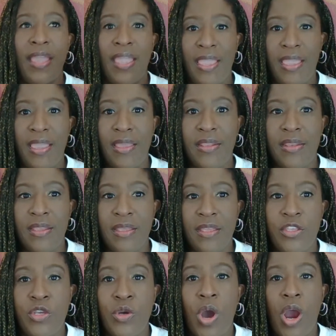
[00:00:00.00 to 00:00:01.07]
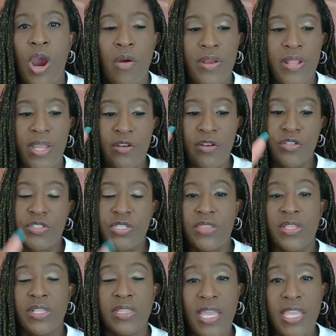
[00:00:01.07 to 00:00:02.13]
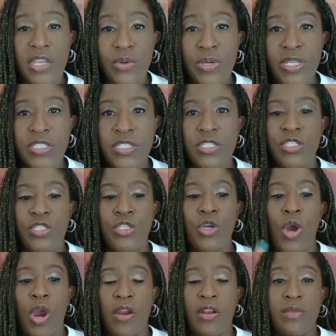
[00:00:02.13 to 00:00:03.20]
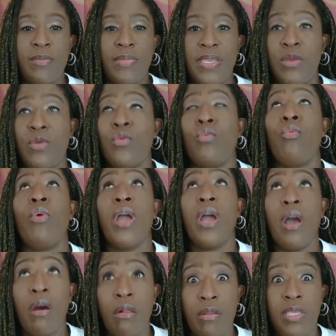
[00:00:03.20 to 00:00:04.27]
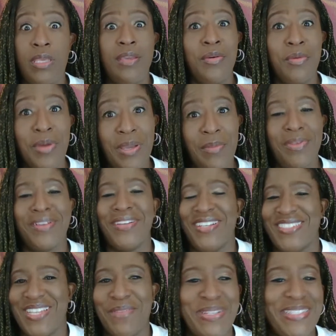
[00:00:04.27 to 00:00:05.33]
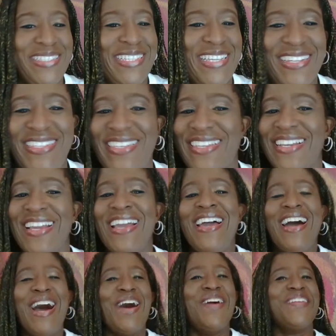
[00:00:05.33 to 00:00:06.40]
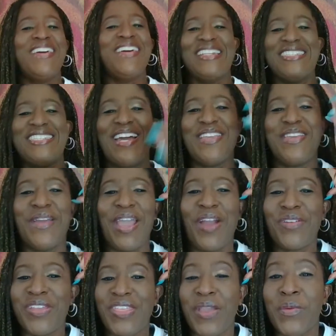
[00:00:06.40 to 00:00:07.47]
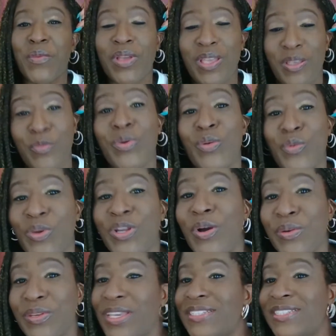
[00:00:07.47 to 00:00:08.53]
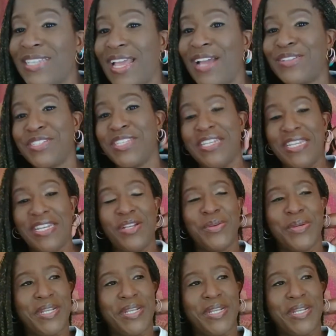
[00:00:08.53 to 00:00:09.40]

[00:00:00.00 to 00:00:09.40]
And you'll already understand the language. You'll already be well equipped. Because I'm gonna tell you everything. We're gonna get to down to the nitty